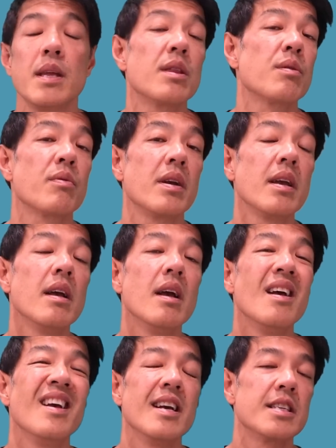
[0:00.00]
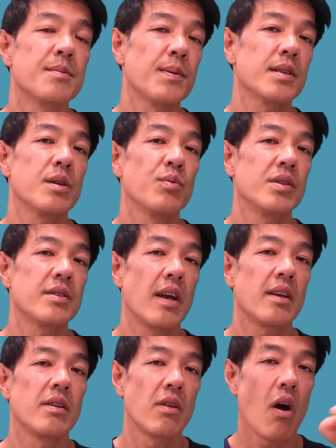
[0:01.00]
B3, especially when
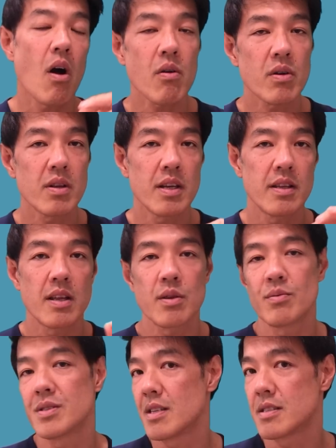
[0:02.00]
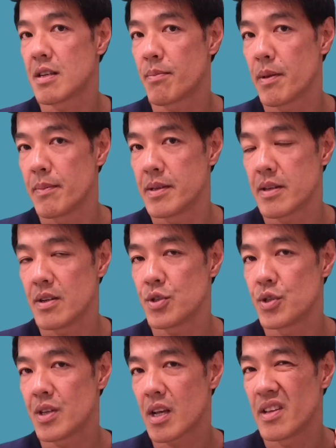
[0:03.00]
taken orally, in other words, a
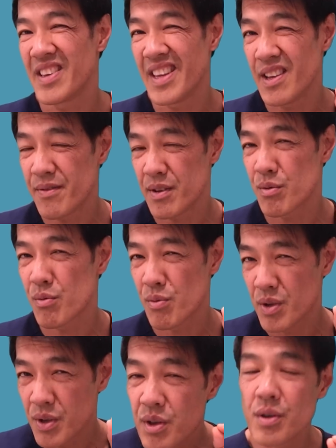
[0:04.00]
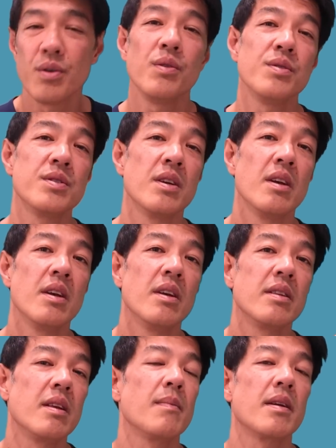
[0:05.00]
supplementation, that can even reduce
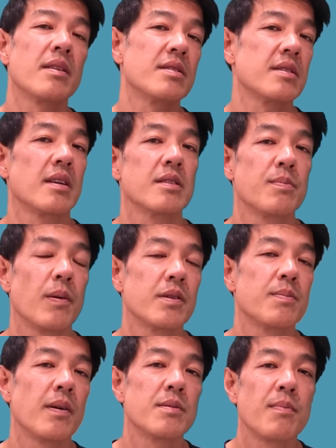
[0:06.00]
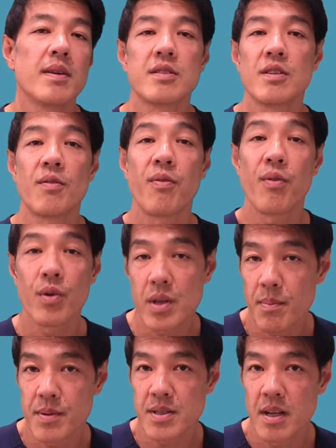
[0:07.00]
the amount of sunspots by as much as
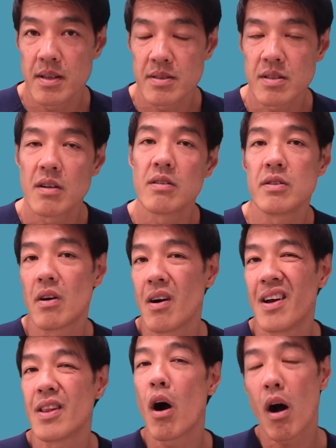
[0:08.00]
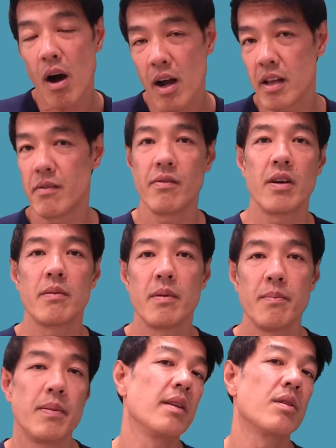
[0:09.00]
40%. So a diet high in
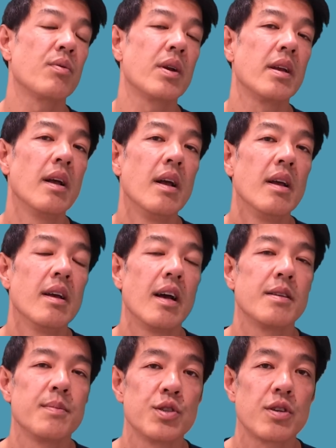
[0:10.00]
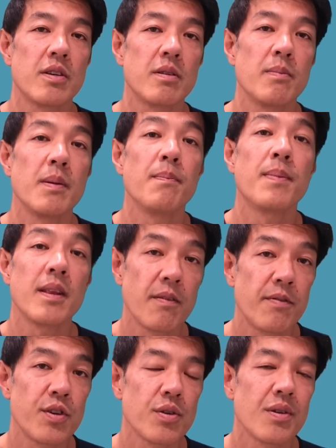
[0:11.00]
vitamin B3 has been shown to be
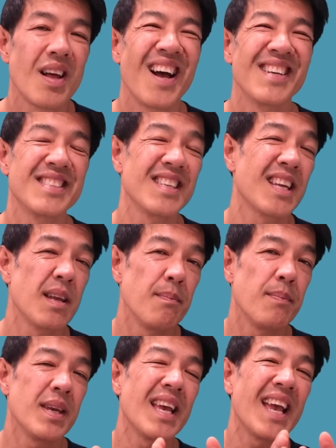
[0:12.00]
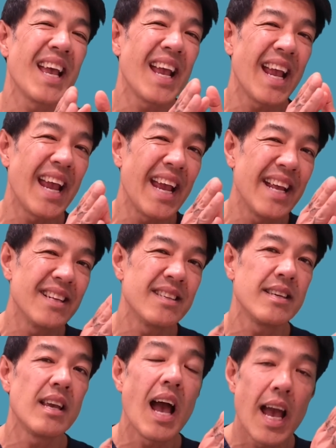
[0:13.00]
beneficial, as it can be
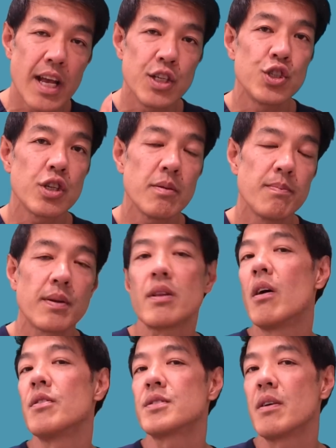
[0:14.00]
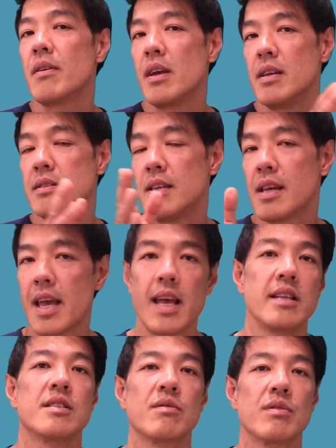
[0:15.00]
anti-aging, but also
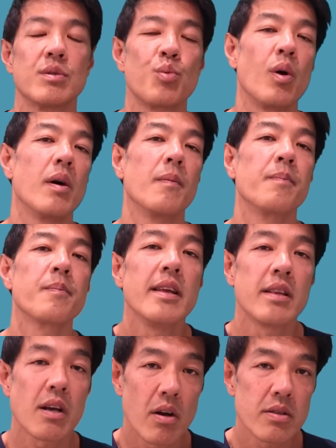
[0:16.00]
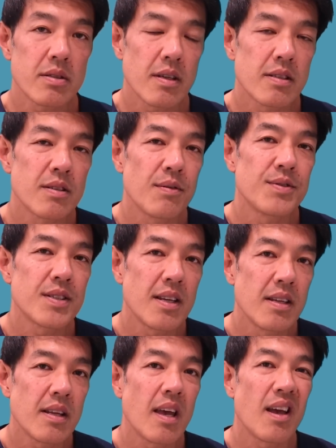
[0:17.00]
anti-cancer as well. In the context of
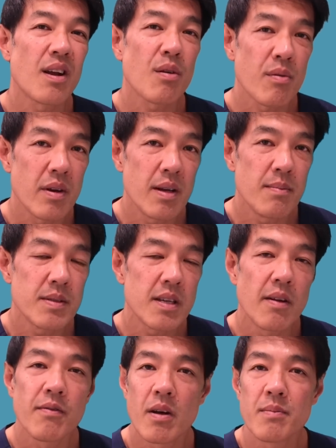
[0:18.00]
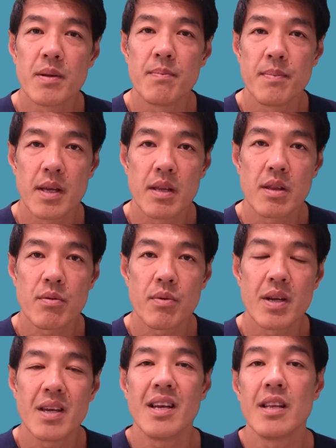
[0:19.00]
skincare creams, vitamin
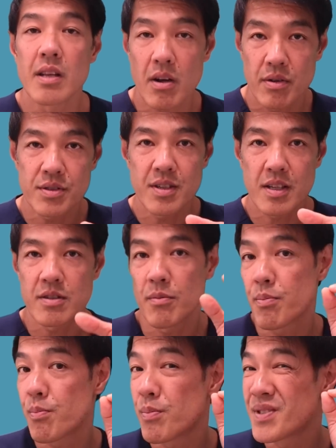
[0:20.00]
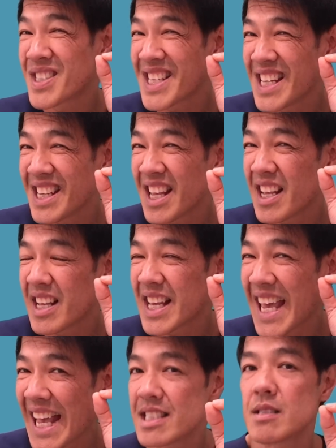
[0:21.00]
B3, in the context of skin
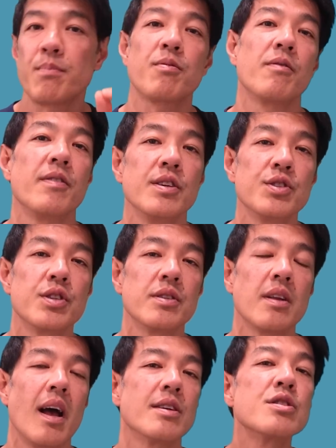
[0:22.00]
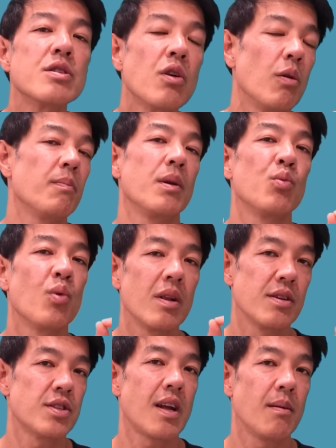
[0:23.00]
cancer prevention, has not been
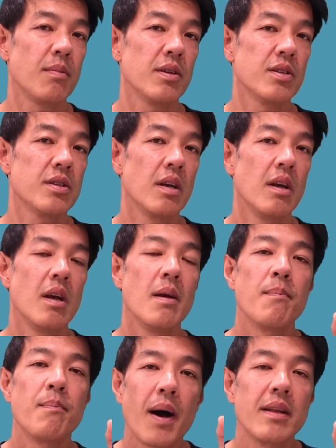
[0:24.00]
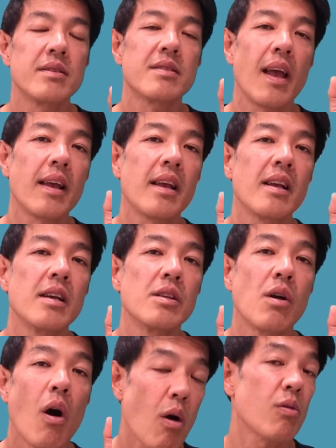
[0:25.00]
well established, but taking
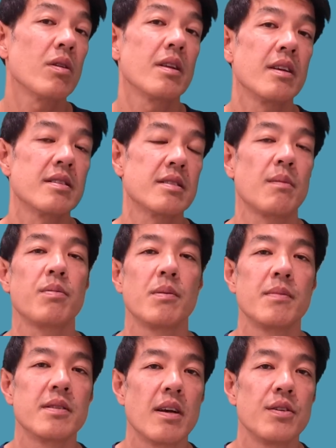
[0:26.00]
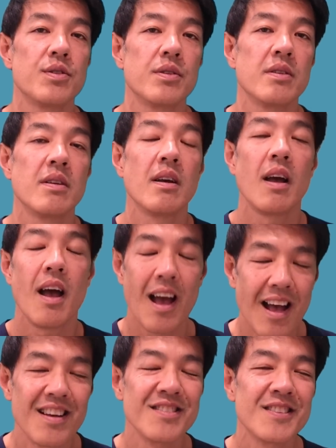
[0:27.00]
it orally as supplementation
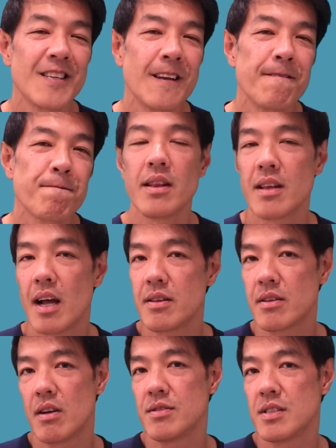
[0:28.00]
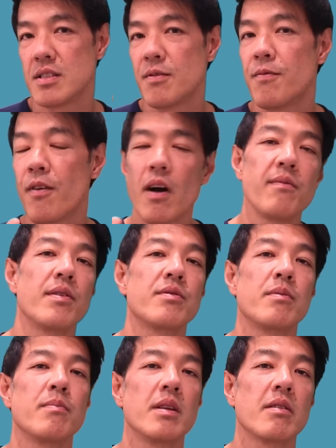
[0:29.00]
has. And that dose is
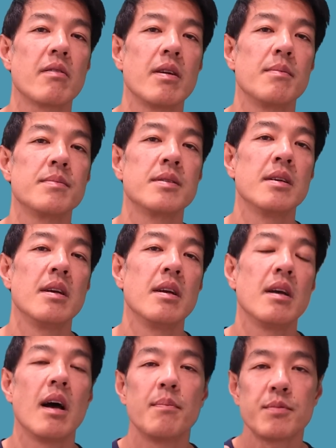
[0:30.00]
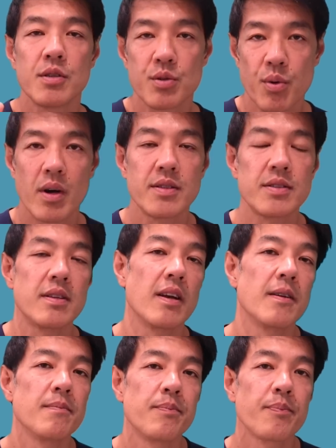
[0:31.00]
500 milligrams up to twice a day.